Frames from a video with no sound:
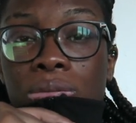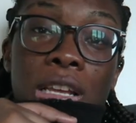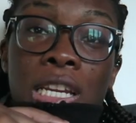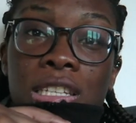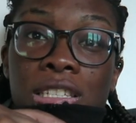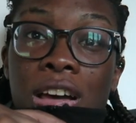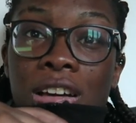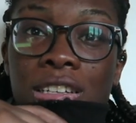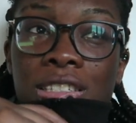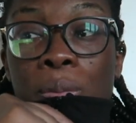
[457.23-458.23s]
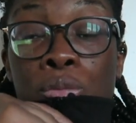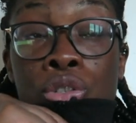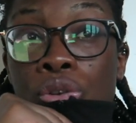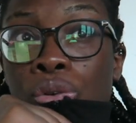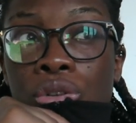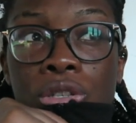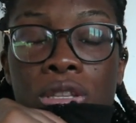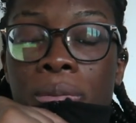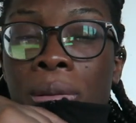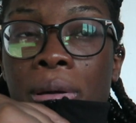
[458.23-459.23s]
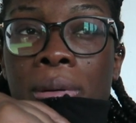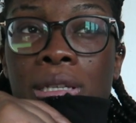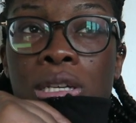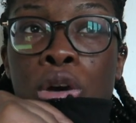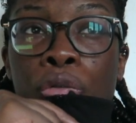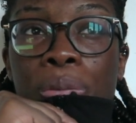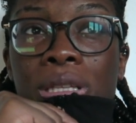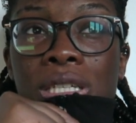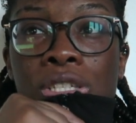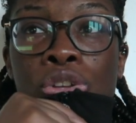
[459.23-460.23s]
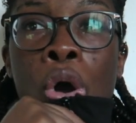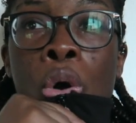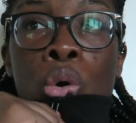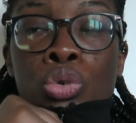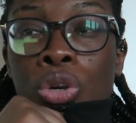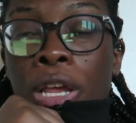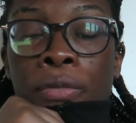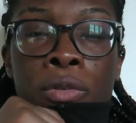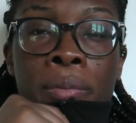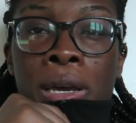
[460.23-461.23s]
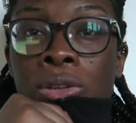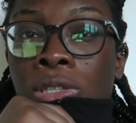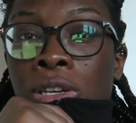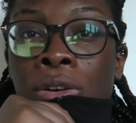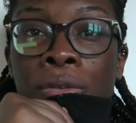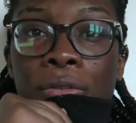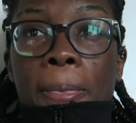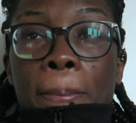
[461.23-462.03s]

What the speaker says: And it sucks. I'm so used to being by myself, but this is a whole new level by yourself.